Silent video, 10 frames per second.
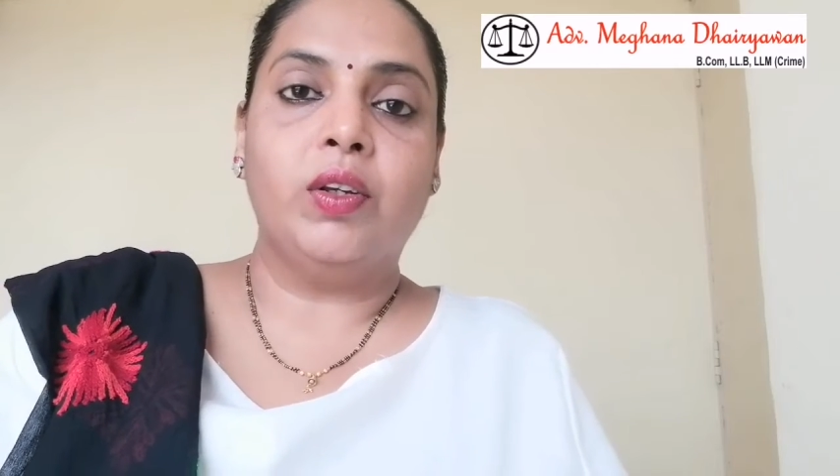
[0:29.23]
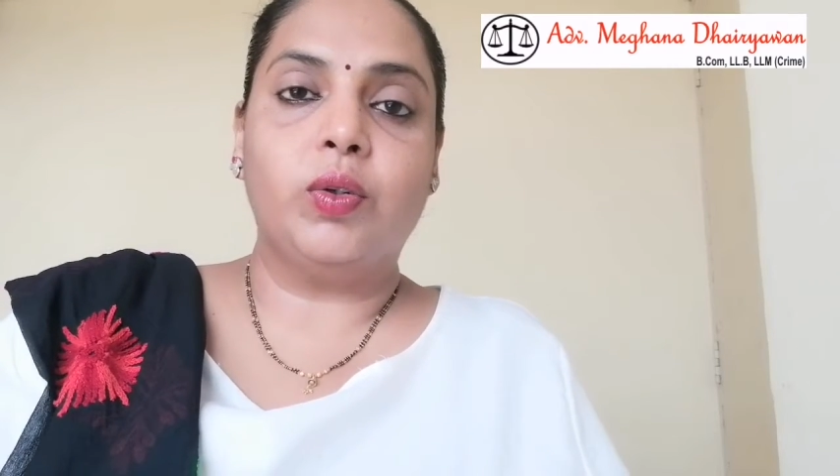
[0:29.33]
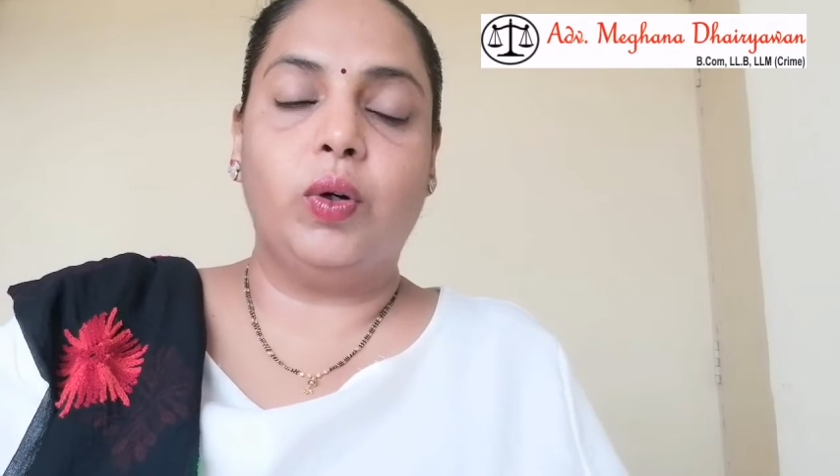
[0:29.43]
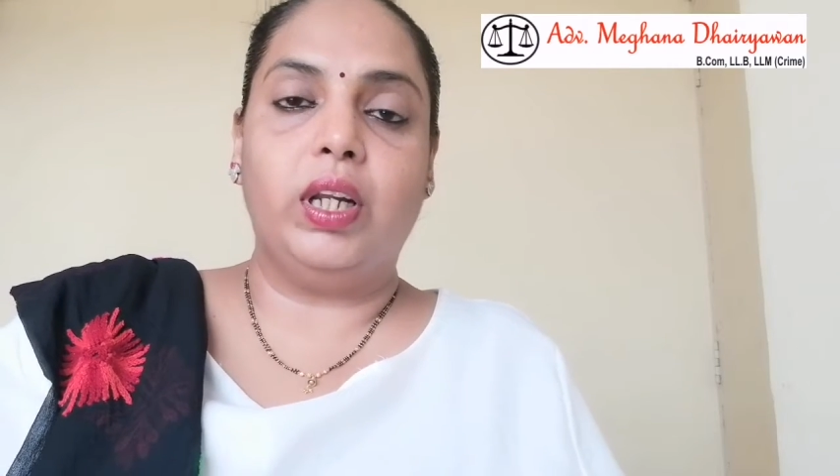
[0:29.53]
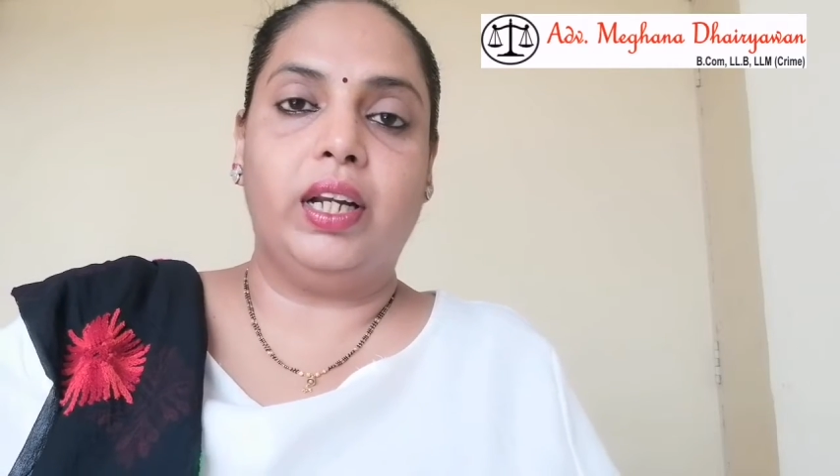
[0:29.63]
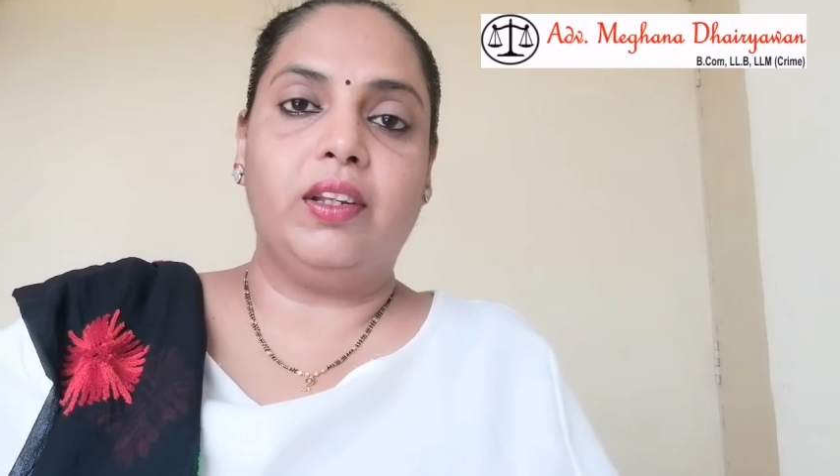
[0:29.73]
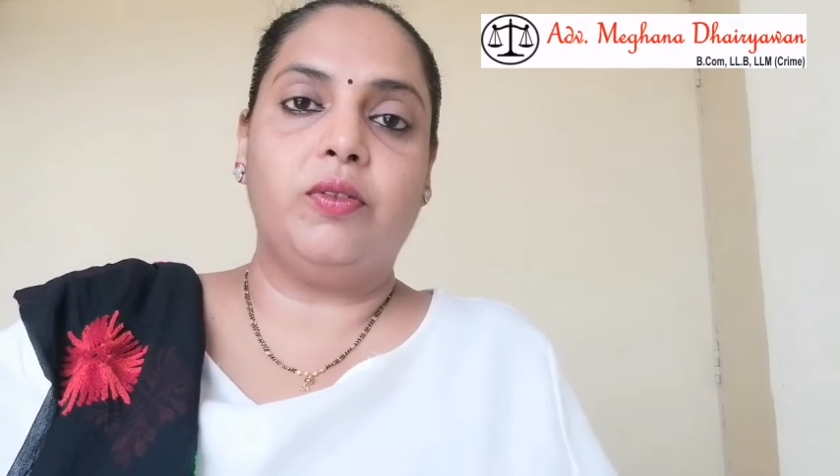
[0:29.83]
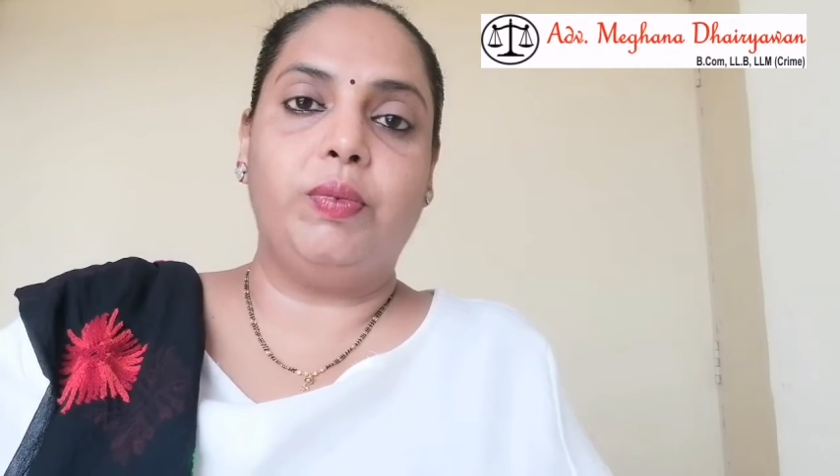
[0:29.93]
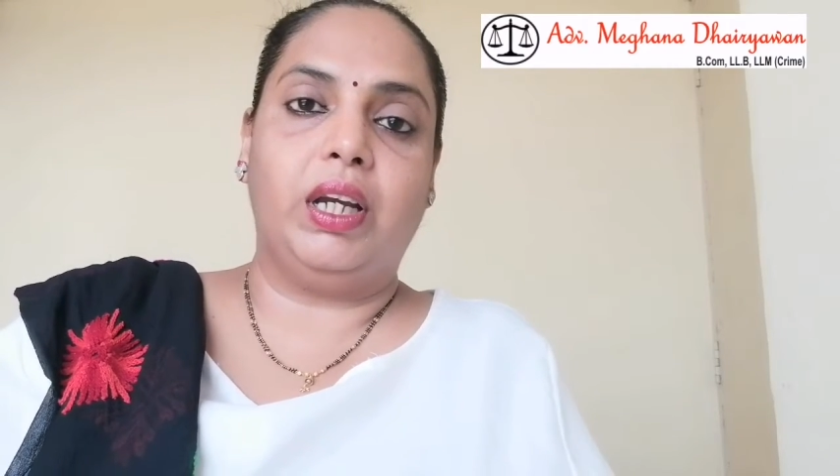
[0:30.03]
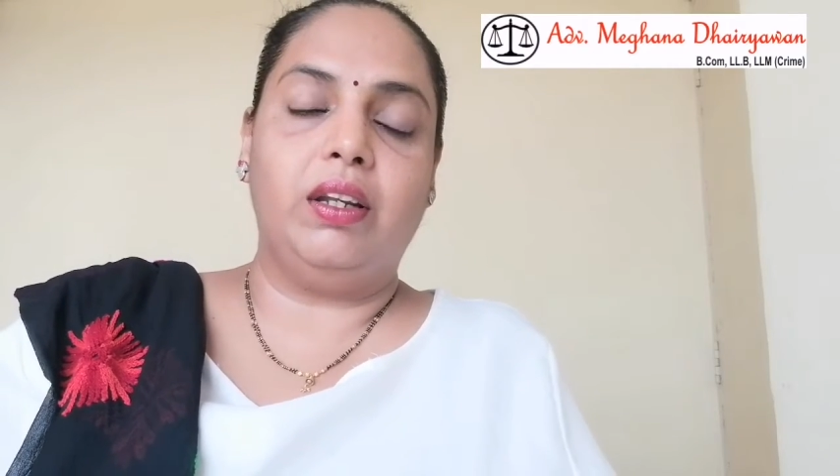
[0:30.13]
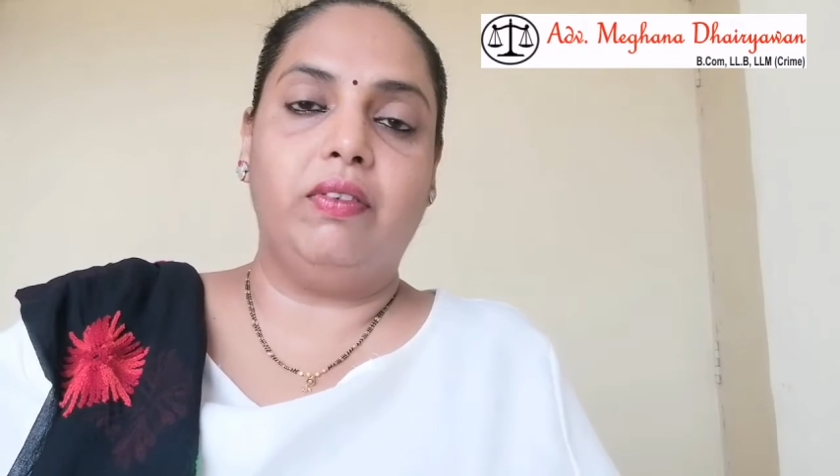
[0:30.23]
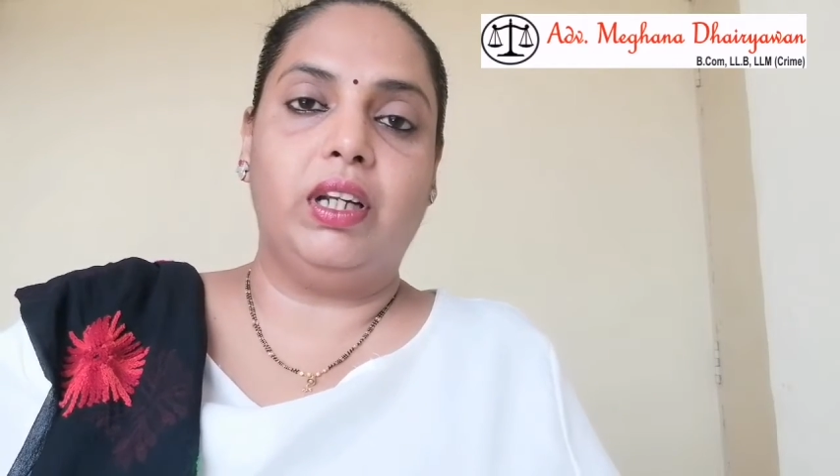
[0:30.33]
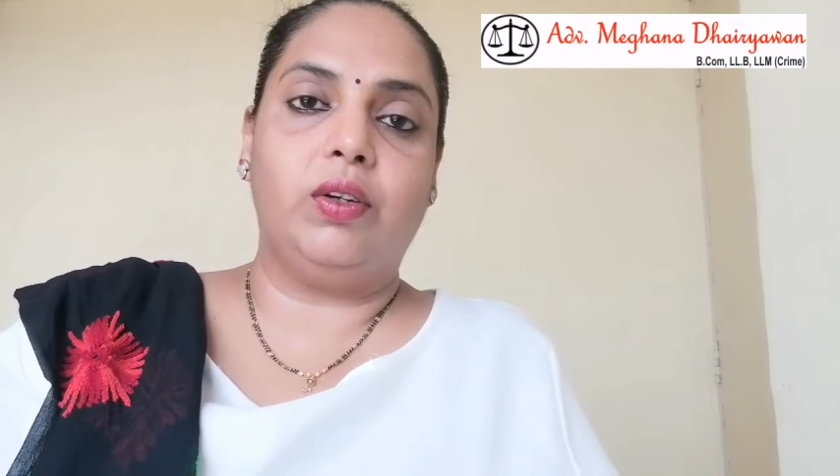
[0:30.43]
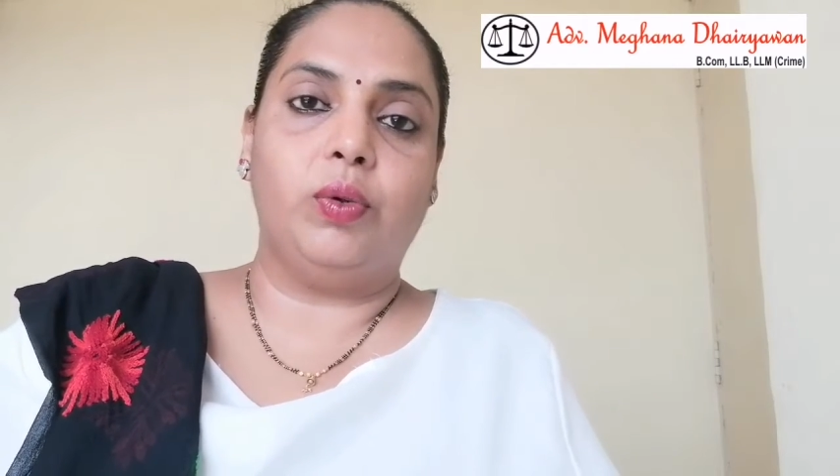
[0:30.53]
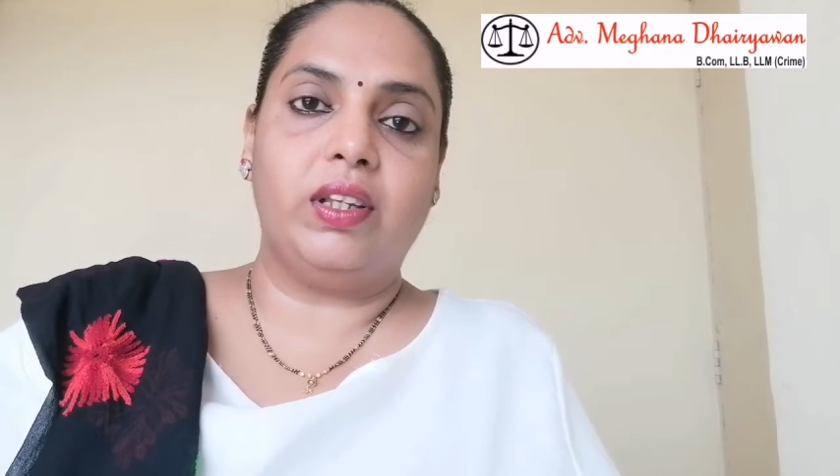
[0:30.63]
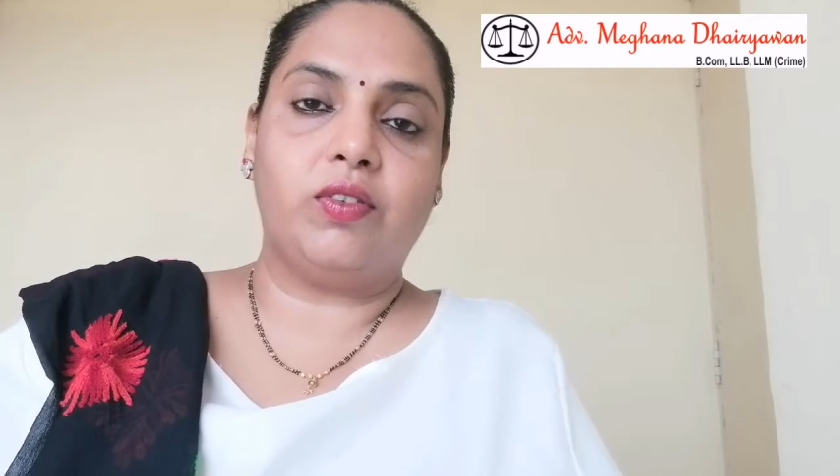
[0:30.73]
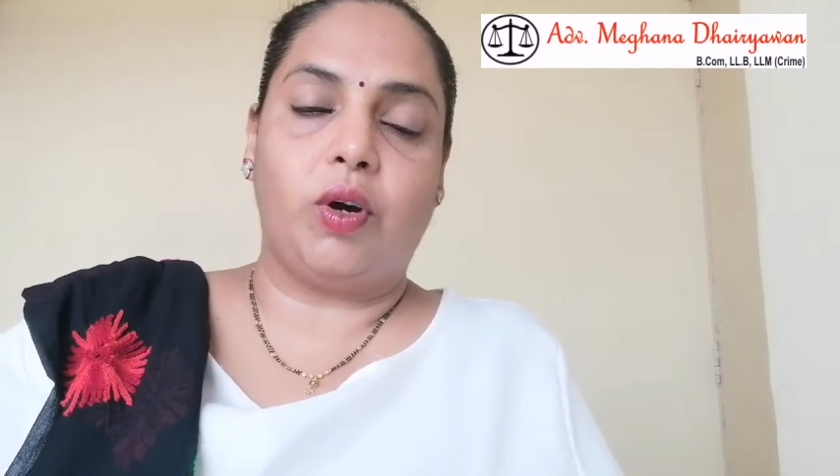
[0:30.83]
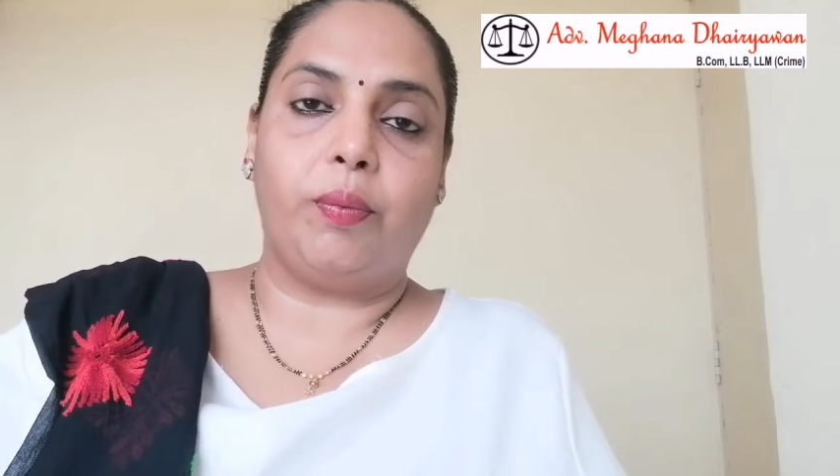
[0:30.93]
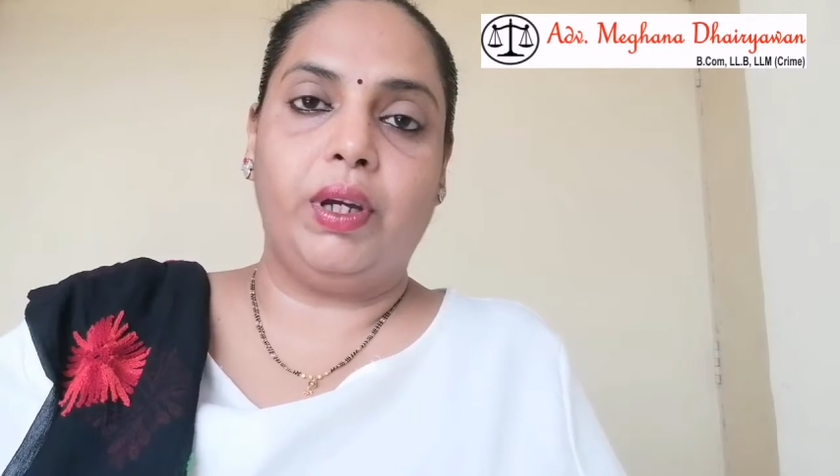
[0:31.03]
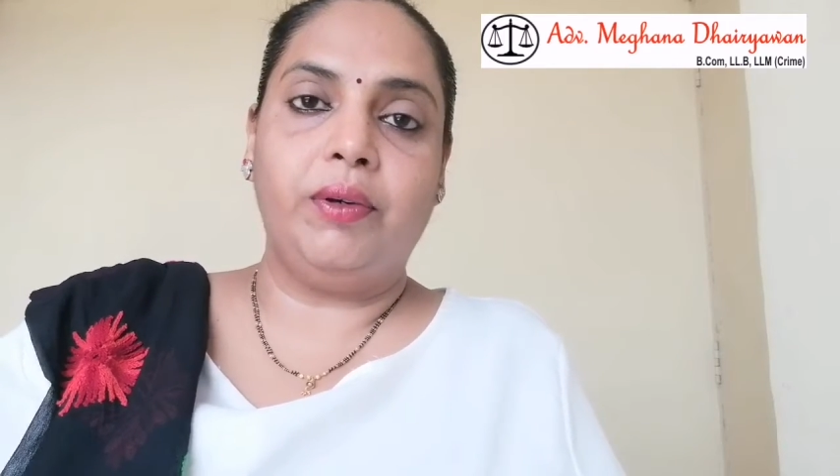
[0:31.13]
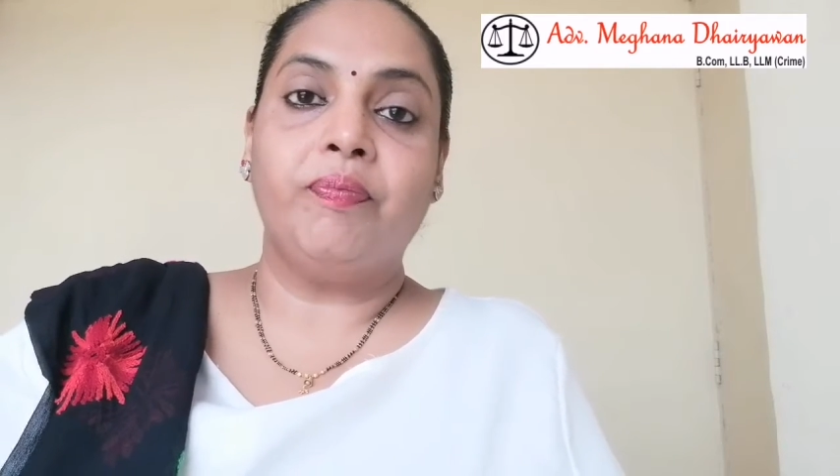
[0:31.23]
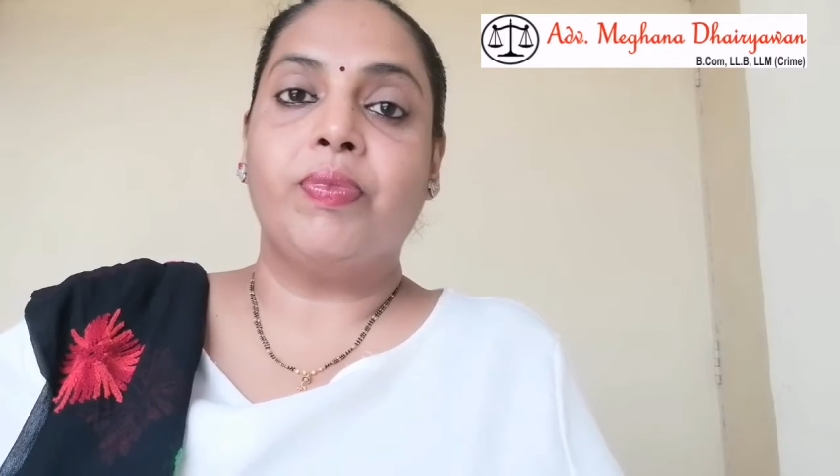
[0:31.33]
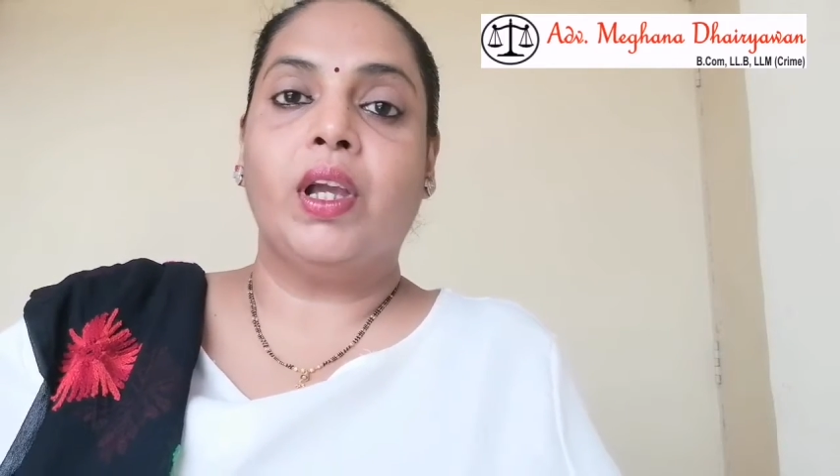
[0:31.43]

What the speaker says: So let us begin with today's topic.